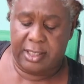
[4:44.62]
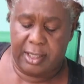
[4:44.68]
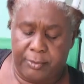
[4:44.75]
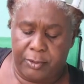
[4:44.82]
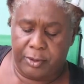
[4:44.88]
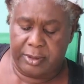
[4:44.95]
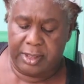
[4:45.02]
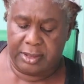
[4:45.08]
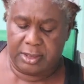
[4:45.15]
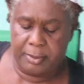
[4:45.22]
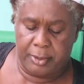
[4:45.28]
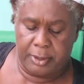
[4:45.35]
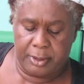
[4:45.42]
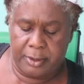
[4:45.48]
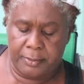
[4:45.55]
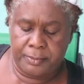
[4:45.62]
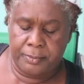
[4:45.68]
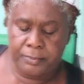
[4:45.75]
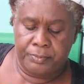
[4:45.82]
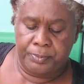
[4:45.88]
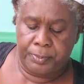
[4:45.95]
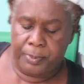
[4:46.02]
them around there, so
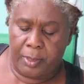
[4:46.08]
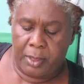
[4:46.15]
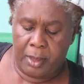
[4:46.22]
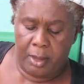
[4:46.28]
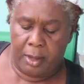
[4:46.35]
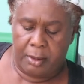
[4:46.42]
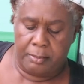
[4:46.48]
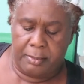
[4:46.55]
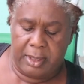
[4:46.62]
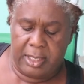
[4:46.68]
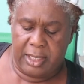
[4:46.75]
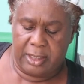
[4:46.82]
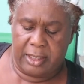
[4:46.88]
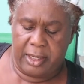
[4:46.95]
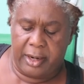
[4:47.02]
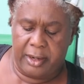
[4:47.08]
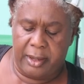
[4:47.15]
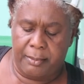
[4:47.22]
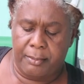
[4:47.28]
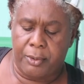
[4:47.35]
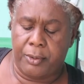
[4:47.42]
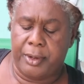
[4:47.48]
I not give
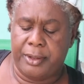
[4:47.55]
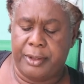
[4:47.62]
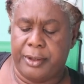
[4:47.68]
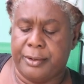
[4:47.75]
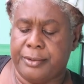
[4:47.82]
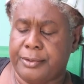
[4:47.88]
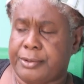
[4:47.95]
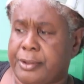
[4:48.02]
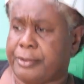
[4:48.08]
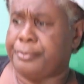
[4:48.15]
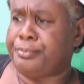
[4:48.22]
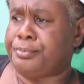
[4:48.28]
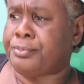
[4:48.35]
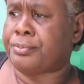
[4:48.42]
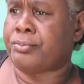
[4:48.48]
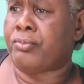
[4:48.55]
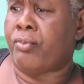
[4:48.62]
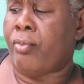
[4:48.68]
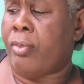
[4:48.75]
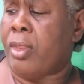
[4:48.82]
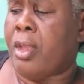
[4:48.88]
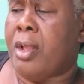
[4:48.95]
them bone here. So
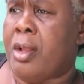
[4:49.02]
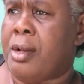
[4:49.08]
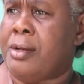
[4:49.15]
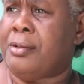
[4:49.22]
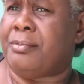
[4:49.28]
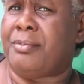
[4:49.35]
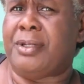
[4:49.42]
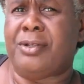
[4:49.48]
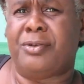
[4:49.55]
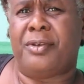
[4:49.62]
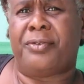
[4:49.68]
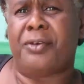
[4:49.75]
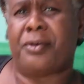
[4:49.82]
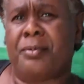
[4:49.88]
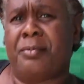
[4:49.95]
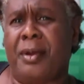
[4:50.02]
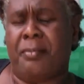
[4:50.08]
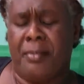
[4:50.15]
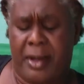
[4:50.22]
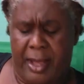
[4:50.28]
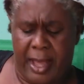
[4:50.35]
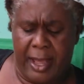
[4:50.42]
I don't know if you
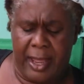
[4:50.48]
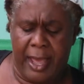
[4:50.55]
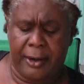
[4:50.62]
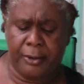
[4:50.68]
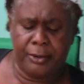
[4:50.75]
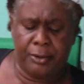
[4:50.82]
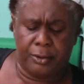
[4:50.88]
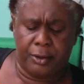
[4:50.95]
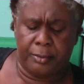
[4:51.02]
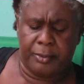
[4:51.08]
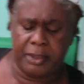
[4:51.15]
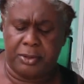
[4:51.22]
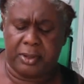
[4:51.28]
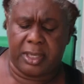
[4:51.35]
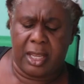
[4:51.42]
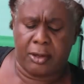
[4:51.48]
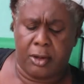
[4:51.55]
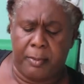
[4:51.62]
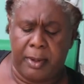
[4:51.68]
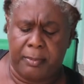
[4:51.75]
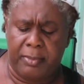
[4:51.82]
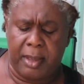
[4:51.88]
remember, I don't know, but you can
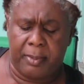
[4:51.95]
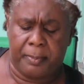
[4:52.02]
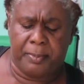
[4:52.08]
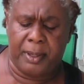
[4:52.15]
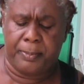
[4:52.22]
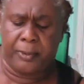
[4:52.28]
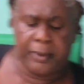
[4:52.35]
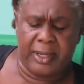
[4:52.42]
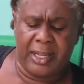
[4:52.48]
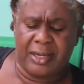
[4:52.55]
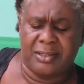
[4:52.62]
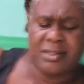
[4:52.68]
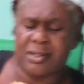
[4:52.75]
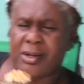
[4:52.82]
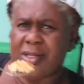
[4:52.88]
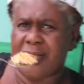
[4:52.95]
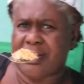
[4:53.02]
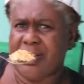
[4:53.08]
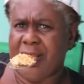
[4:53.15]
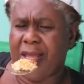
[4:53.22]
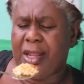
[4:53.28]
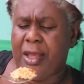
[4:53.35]
comment. Maybe people in the sunny
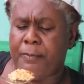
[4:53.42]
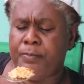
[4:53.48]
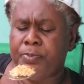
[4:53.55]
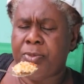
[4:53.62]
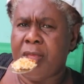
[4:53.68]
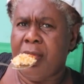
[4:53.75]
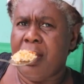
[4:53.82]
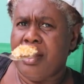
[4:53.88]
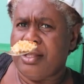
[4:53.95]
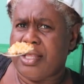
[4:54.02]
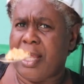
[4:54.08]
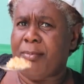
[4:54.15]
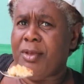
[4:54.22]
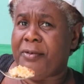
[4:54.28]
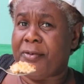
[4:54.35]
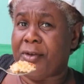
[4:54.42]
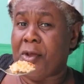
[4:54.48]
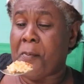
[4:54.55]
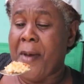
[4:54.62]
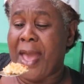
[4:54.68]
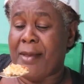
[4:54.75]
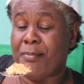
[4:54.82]
state, tell me if you
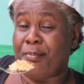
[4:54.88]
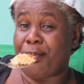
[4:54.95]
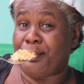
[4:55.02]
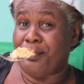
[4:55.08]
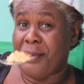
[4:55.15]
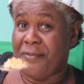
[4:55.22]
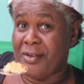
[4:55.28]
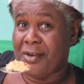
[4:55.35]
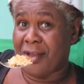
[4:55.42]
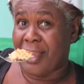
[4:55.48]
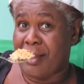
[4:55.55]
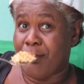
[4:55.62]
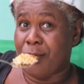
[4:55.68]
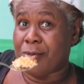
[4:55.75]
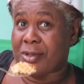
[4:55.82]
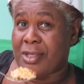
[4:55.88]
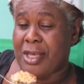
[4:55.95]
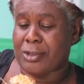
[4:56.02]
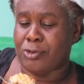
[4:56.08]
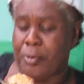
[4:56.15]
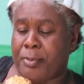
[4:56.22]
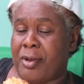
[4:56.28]
don't buy, if you don't get blue
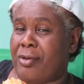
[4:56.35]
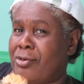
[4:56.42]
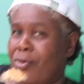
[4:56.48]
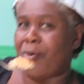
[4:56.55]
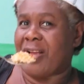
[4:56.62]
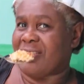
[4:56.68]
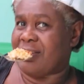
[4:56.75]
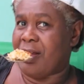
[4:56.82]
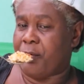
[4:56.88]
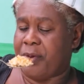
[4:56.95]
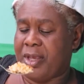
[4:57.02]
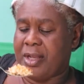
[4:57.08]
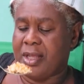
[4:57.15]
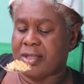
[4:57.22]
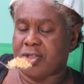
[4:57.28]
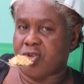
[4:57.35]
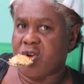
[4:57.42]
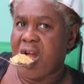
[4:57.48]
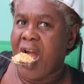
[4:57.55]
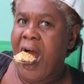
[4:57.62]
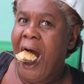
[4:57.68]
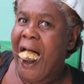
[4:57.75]
cakes up, or don't watch that way there too.
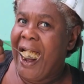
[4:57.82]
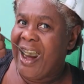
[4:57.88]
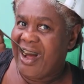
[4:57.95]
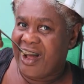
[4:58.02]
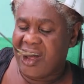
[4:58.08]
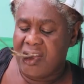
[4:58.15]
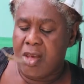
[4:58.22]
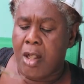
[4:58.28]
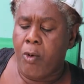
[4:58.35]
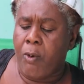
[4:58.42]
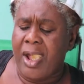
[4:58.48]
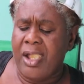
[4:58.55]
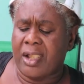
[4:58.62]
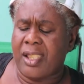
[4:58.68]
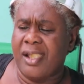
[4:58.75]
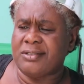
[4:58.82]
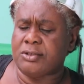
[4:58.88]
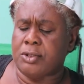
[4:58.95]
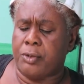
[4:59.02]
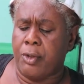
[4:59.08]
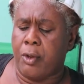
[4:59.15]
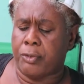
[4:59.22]
You know, what you can
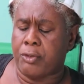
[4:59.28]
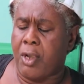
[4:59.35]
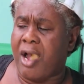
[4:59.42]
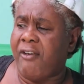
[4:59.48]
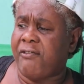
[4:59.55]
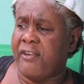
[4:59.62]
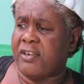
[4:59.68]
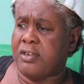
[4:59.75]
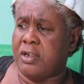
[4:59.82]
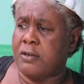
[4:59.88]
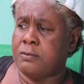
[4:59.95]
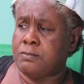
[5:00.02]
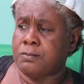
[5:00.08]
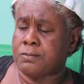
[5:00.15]
do now to actually